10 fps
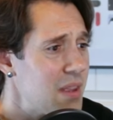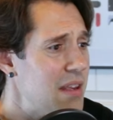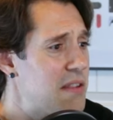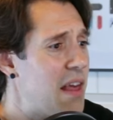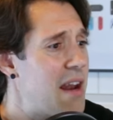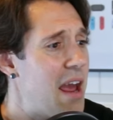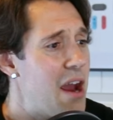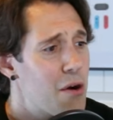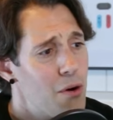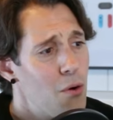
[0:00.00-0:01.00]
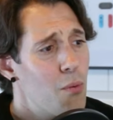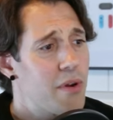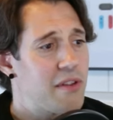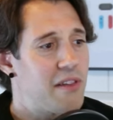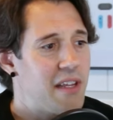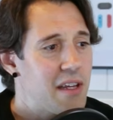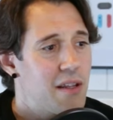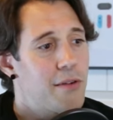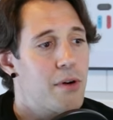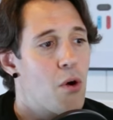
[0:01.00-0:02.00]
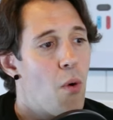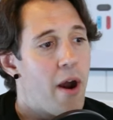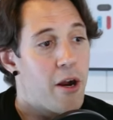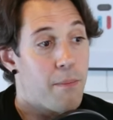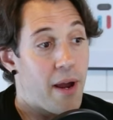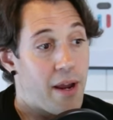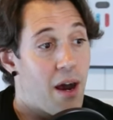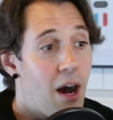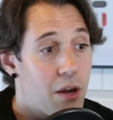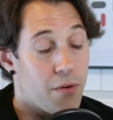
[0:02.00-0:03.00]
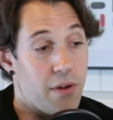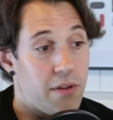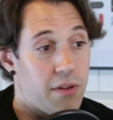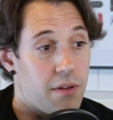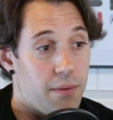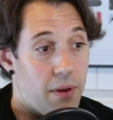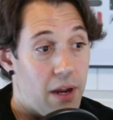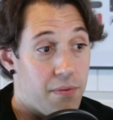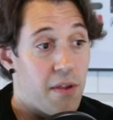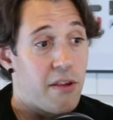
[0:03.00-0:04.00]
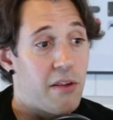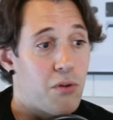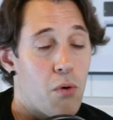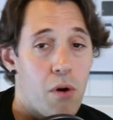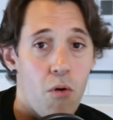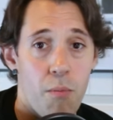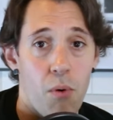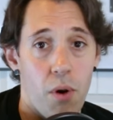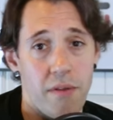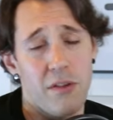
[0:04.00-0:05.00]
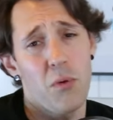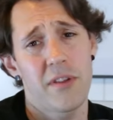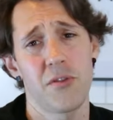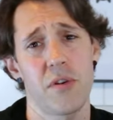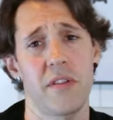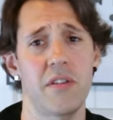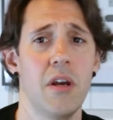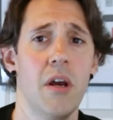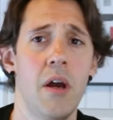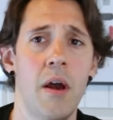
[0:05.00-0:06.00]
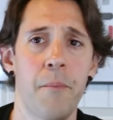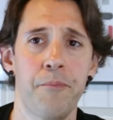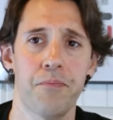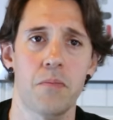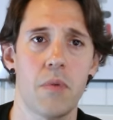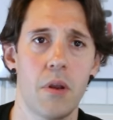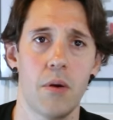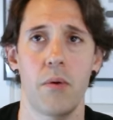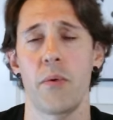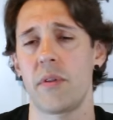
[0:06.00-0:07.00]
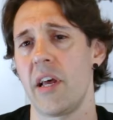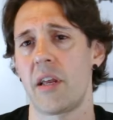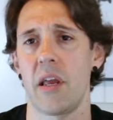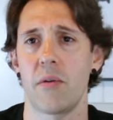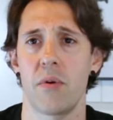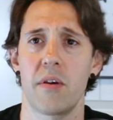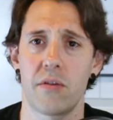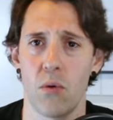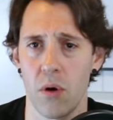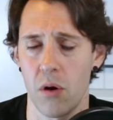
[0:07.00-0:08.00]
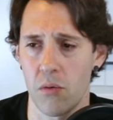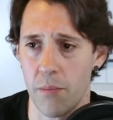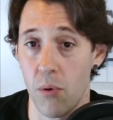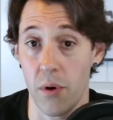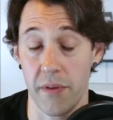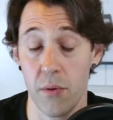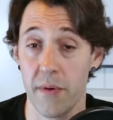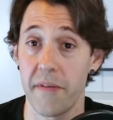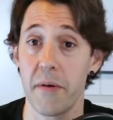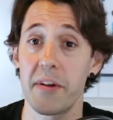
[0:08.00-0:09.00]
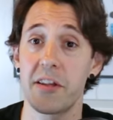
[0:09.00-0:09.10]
is that AARO was legally required by Congress in this historical report. This wasn't just, we would like a historical report. There were very